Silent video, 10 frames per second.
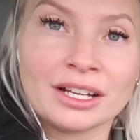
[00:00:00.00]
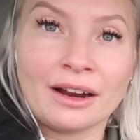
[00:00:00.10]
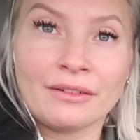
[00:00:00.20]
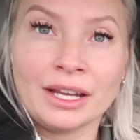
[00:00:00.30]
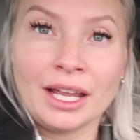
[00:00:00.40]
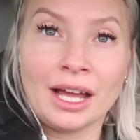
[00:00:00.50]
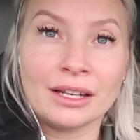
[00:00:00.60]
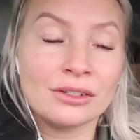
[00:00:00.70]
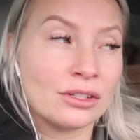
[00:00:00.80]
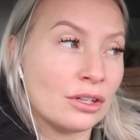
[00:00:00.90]
and carry
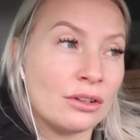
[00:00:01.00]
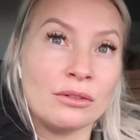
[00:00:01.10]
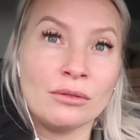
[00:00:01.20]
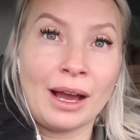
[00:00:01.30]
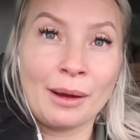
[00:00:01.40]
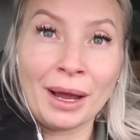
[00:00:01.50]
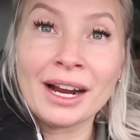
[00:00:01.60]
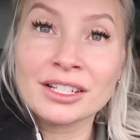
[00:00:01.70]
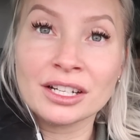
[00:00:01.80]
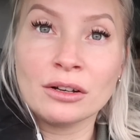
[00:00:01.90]
and to our
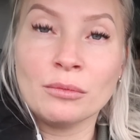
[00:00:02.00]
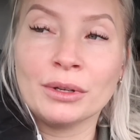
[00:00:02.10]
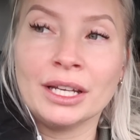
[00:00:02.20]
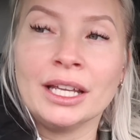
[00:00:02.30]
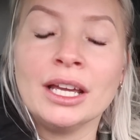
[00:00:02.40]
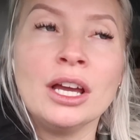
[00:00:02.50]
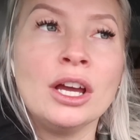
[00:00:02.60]
packaging company.